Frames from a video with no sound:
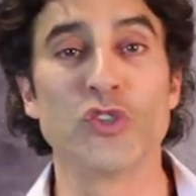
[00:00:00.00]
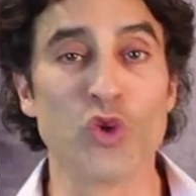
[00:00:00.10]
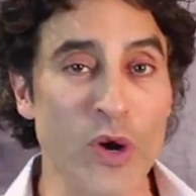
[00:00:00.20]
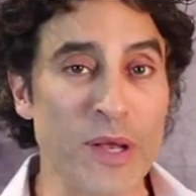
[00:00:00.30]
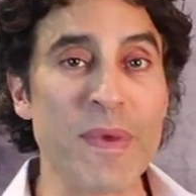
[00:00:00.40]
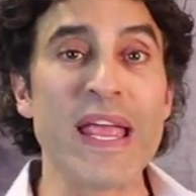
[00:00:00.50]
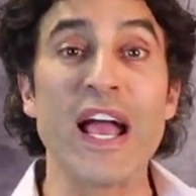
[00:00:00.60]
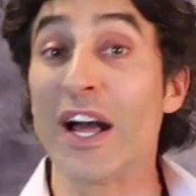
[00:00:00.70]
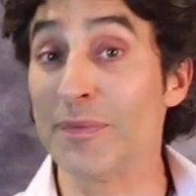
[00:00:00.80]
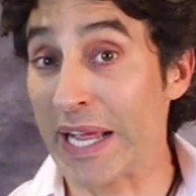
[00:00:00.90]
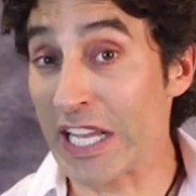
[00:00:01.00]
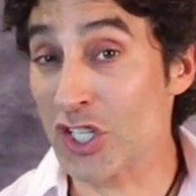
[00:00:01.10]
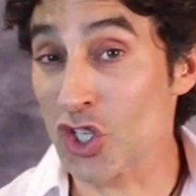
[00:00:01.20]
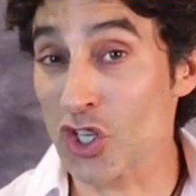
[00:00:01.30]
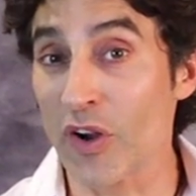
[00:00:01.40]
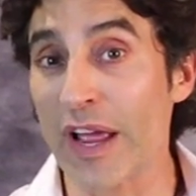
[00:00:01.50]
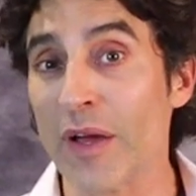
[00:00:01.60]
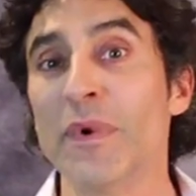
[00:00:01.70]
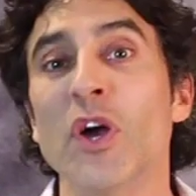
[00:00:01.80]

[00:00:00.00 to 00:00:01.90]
Join me on my Instagram